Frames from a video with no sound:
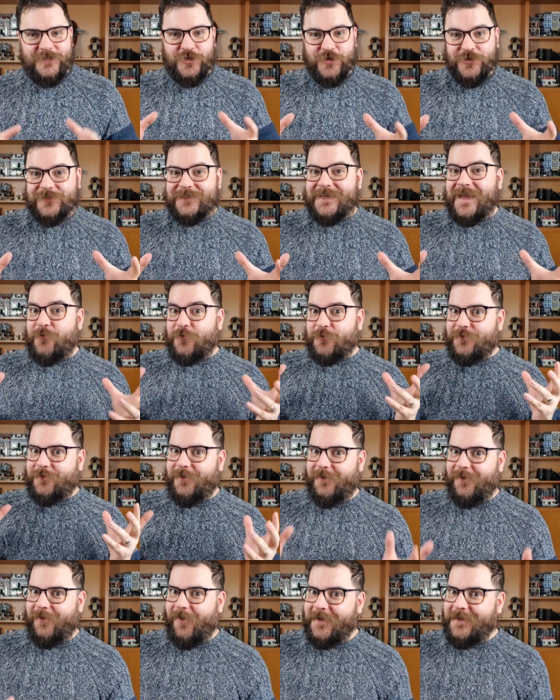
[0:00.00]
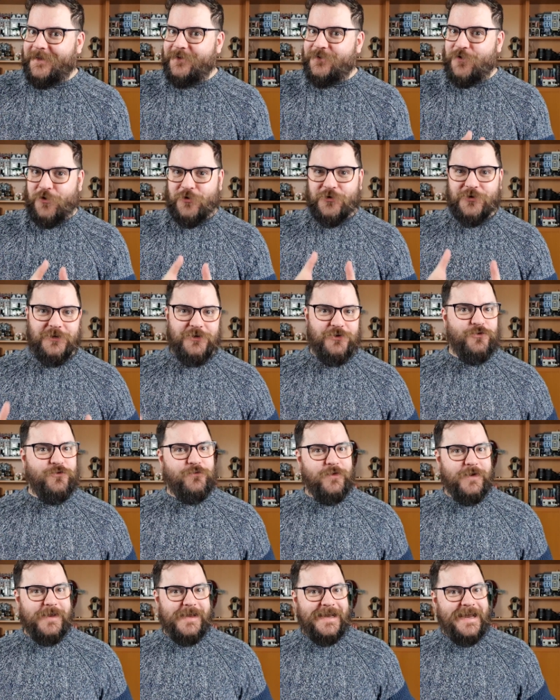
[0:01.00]
Turns out the lichen under
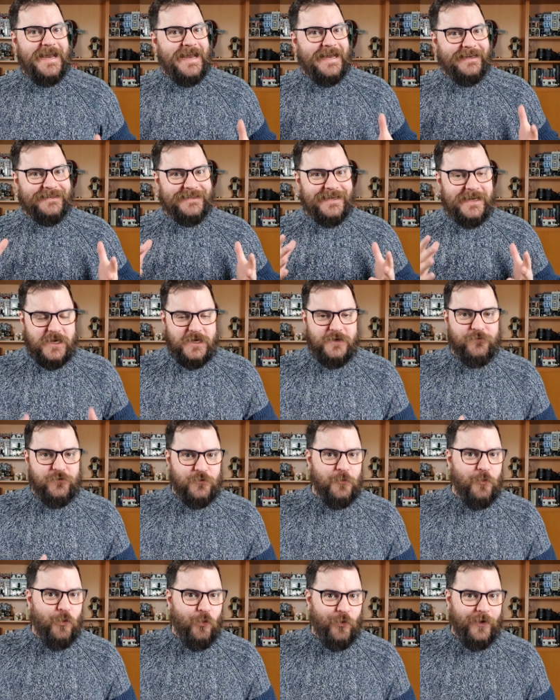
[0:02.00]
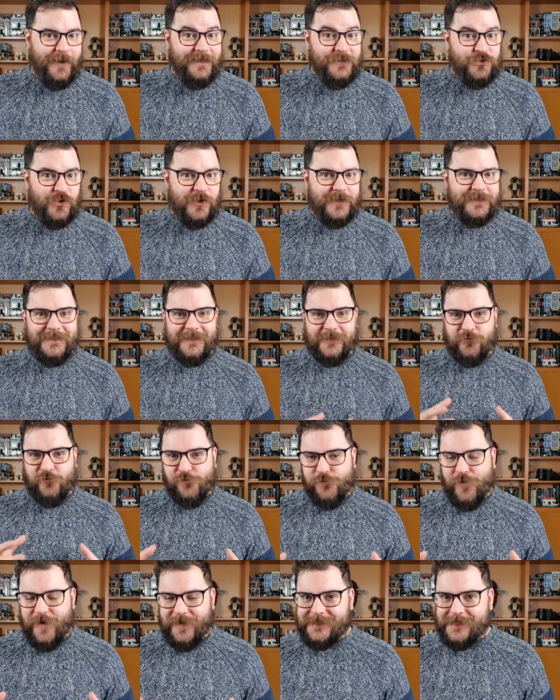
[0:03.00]
UV is even more interesting and
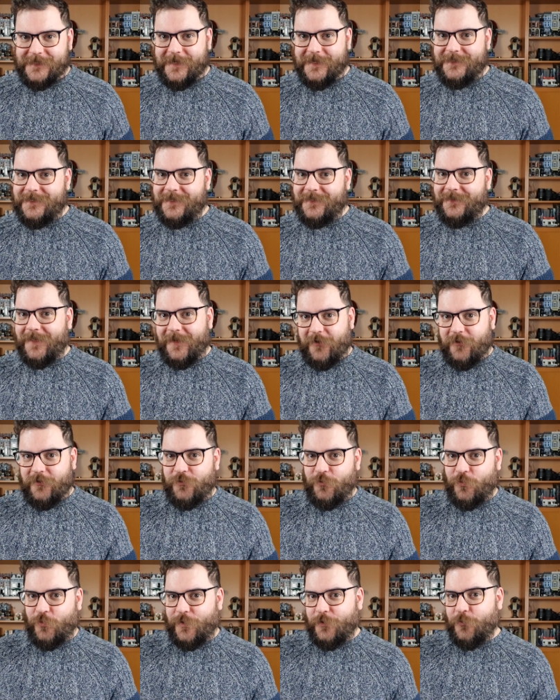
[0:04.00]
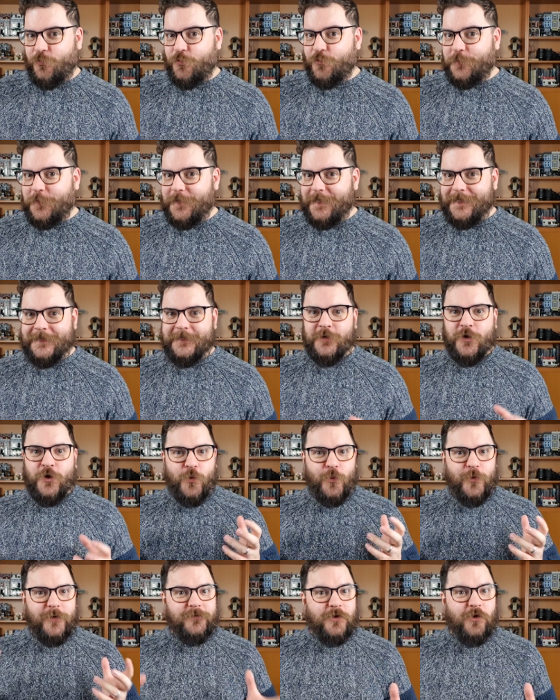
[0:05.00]
fascinating than I thought it would be.
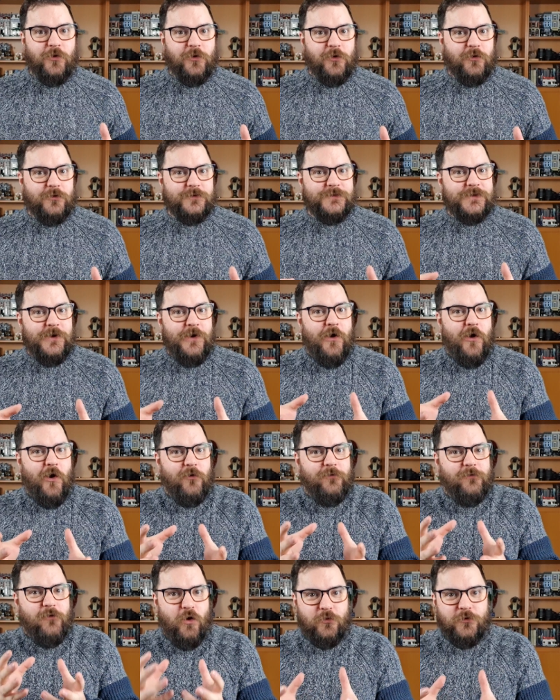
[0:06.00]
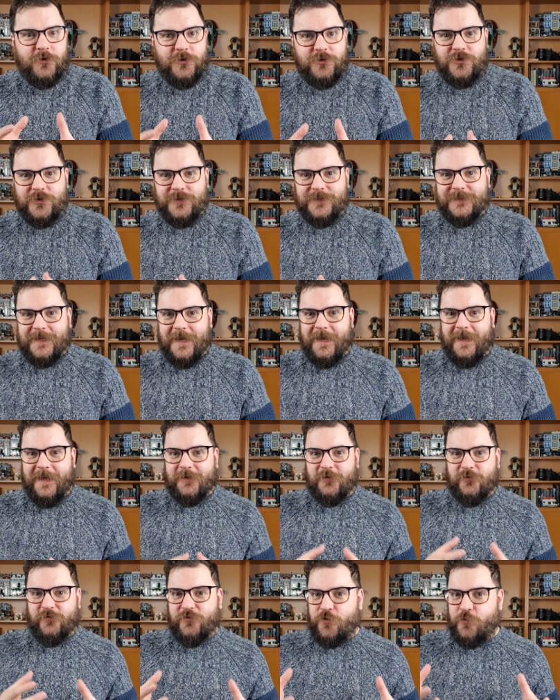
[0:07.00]
We've got lots of oranges
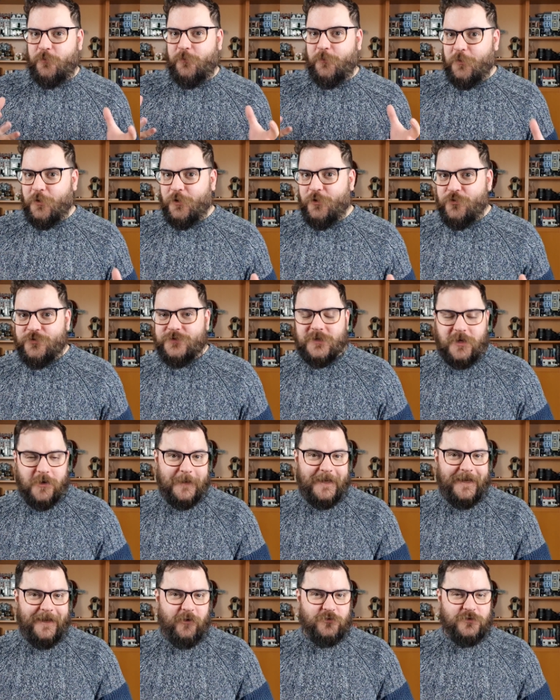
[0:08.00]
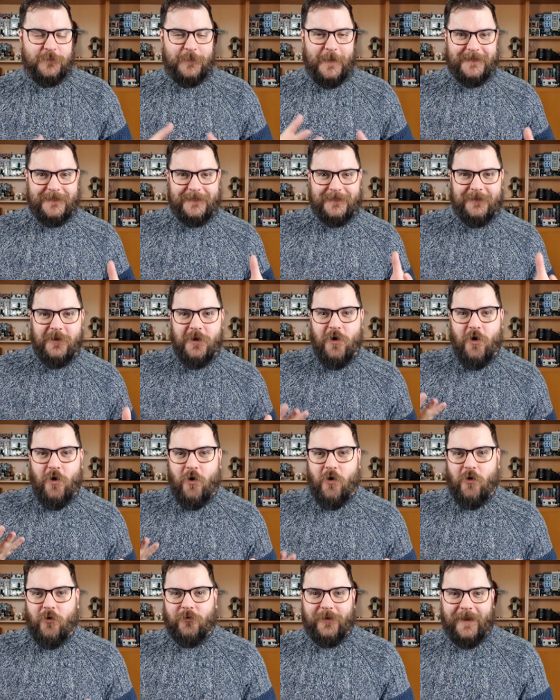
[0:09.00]
and a few blues coming out depending
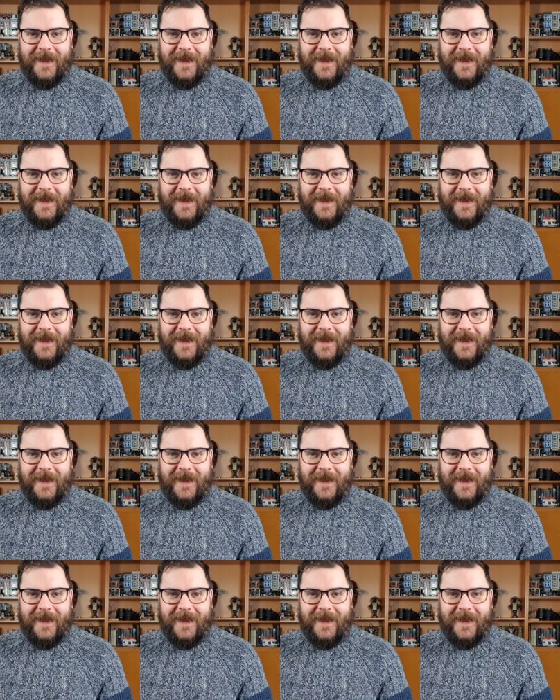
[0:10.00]
on